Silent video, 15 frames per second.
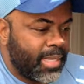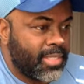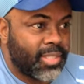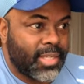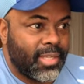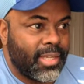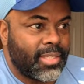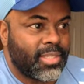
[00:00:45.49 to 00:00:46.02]
It's
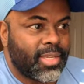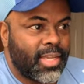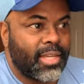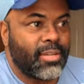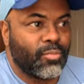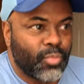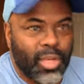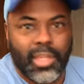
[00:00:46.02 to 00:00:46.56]
it's
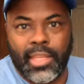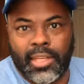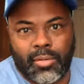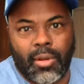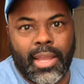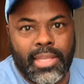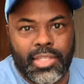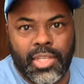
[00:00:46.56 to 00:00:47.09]
getting really
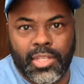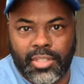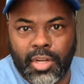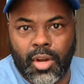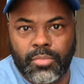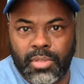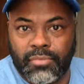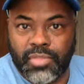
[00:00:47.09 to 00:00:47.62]
crazy in
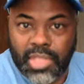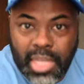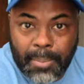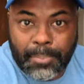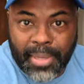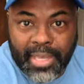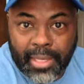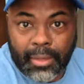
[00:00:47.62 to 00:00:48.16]
terms of
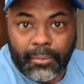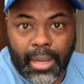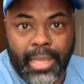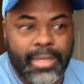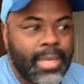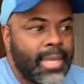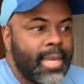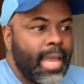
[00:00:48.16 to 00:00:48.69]
tipping,
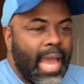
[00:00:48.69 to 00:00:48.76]
right?